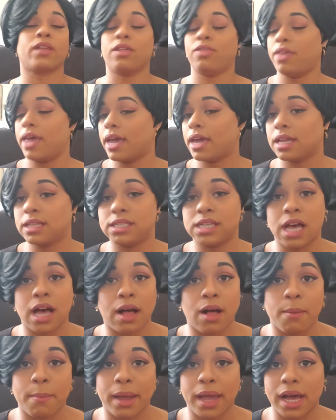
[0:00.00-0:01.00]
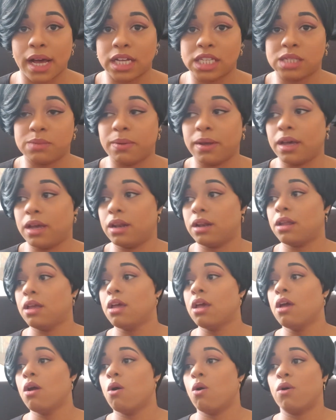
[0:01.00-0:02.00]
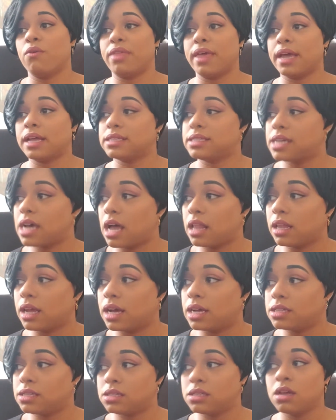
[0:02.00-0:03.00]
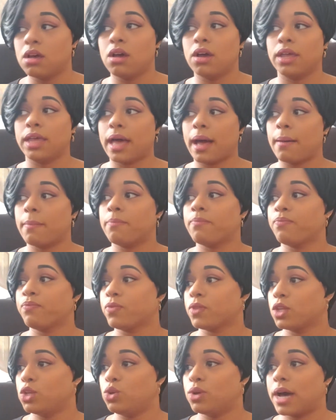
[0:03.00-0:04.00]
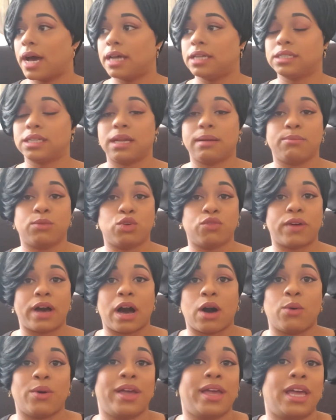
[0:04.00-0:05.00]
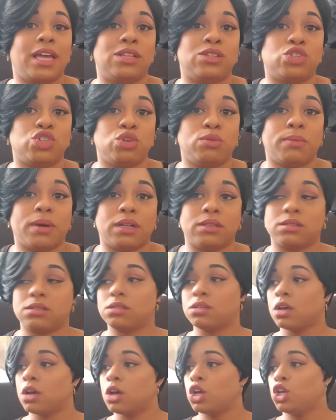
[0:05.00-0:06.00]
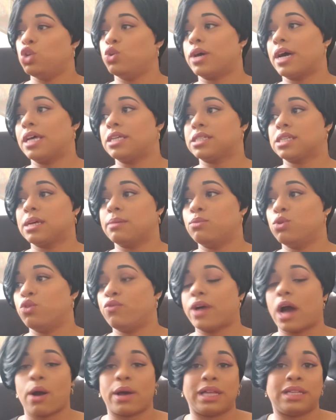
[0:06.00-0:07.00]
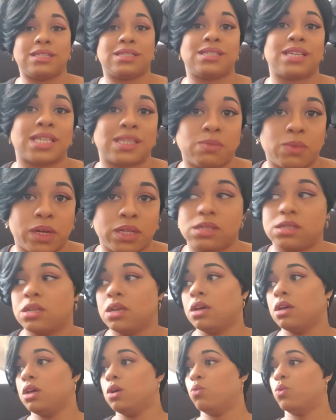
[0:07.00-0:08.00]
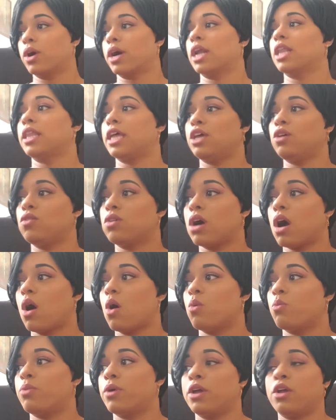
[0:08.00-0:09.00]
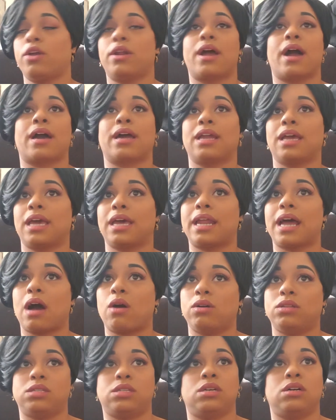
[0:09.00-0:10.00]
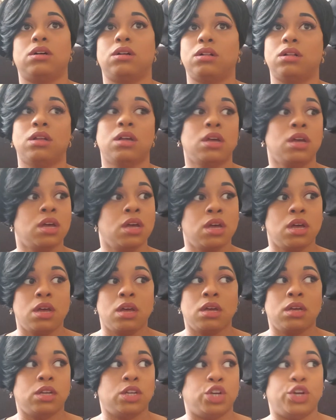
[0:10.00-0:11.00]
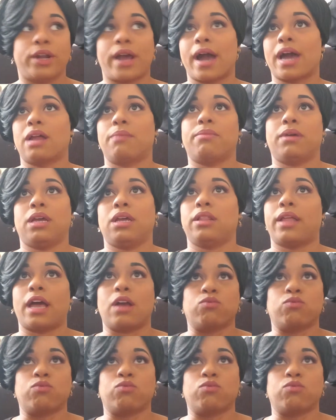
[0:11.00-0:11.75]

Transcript: they could tell my husband, or they can tell us, yep, you guys can move out in 2 months. You guys can move out in 6 months. We're going to let you go, but you're not going to get out until, you're not going to be